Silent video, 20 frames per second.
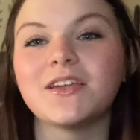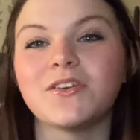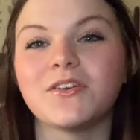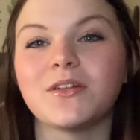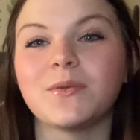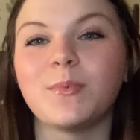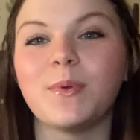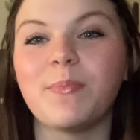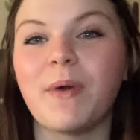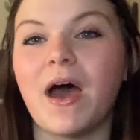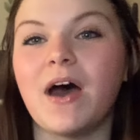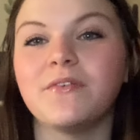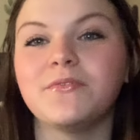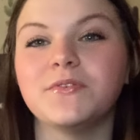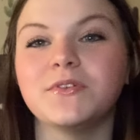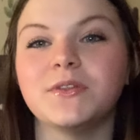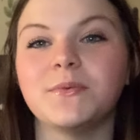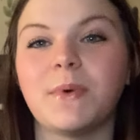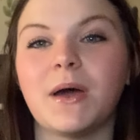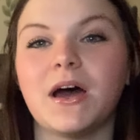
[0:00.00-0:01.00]
You're gonna be
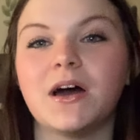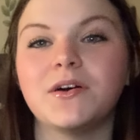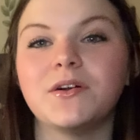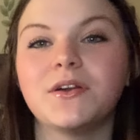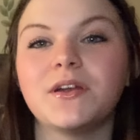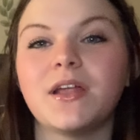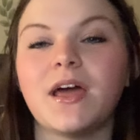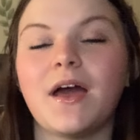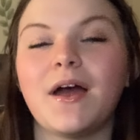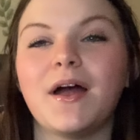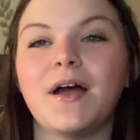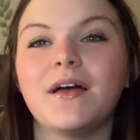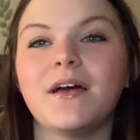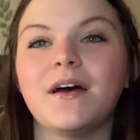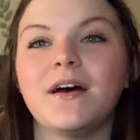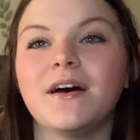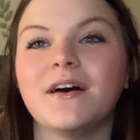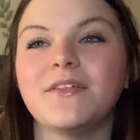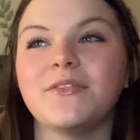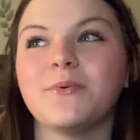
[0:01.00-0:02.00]
baffled about
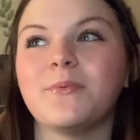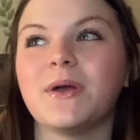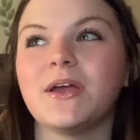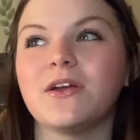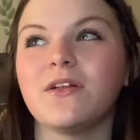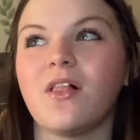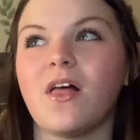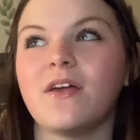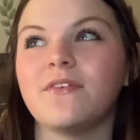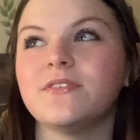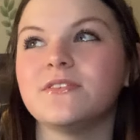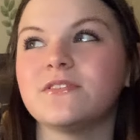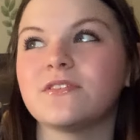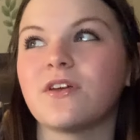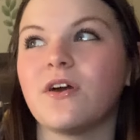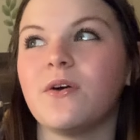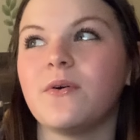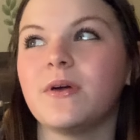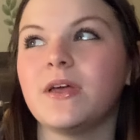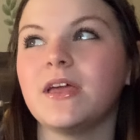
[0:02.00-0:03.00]
the way your life is
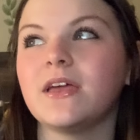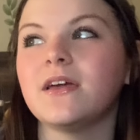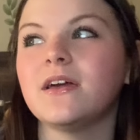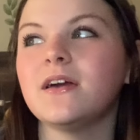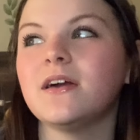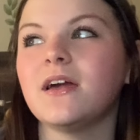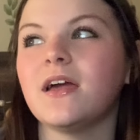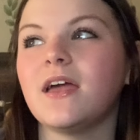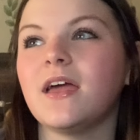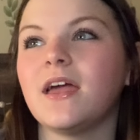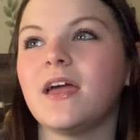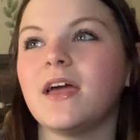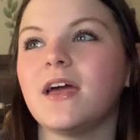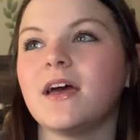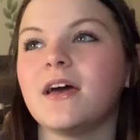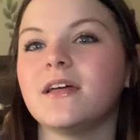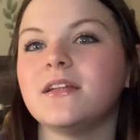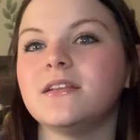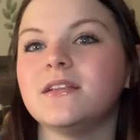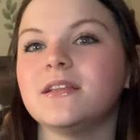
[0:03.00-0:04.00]
going
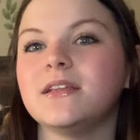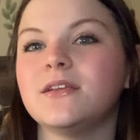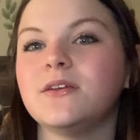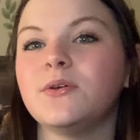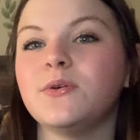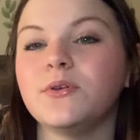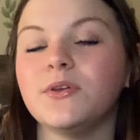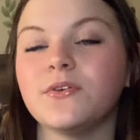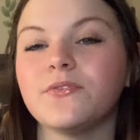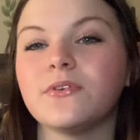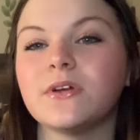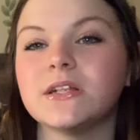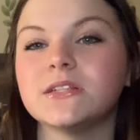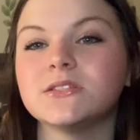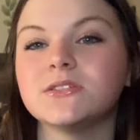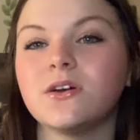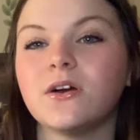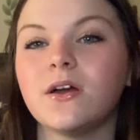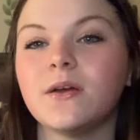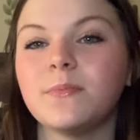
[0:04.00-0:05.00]
and who your
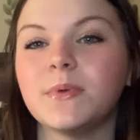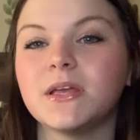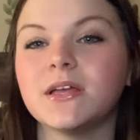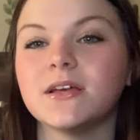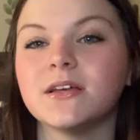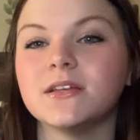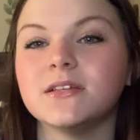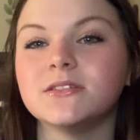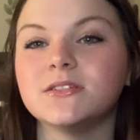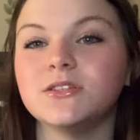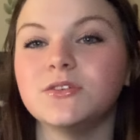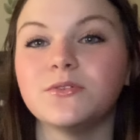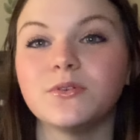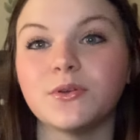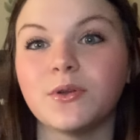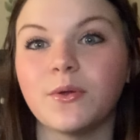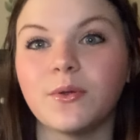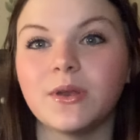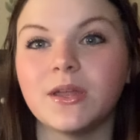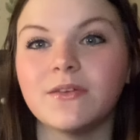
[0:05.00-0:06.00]
friends are, because you don't
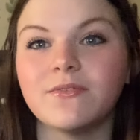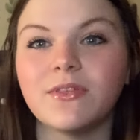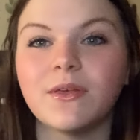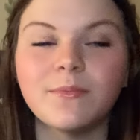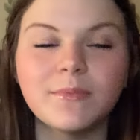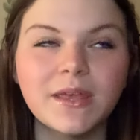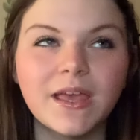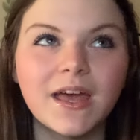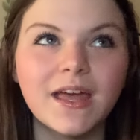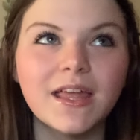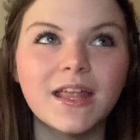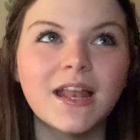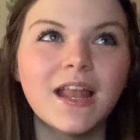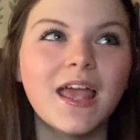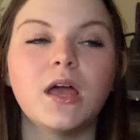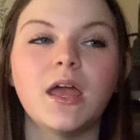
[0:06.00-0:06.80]
know any of them yet,